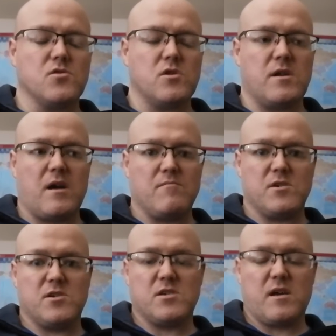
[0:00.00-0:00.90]
And I'm
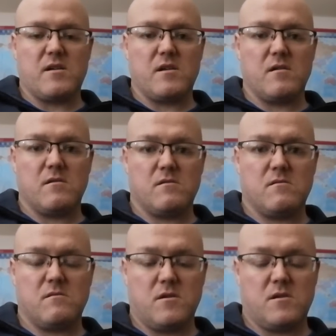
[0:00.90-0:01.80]
just sitting there,
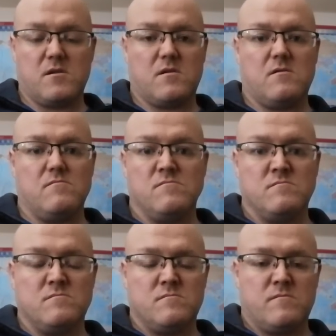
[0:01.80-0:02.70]
like,
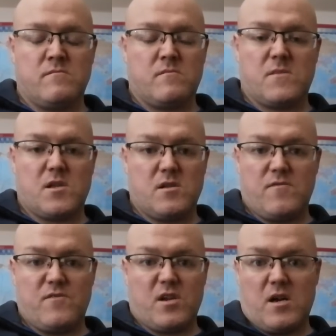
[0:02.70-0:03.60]
didn't
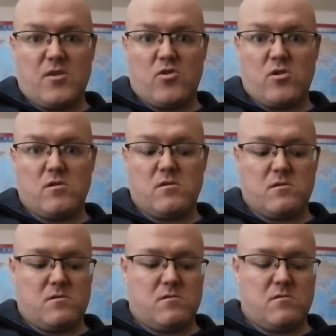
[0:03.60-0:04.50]
even try to
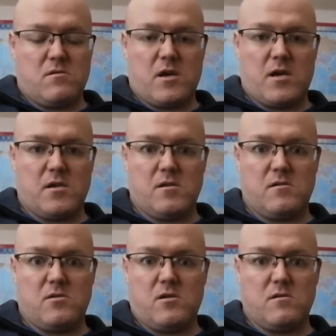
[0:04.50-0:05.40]
run,
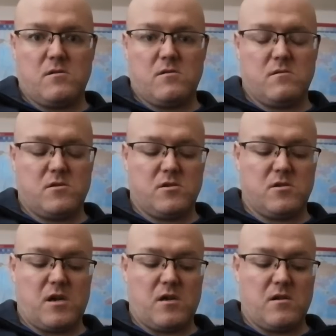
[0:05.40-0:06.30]
hide, nothing, just
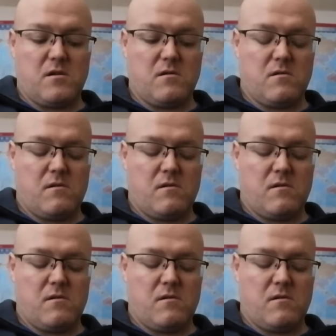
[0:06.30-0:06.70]
sat there.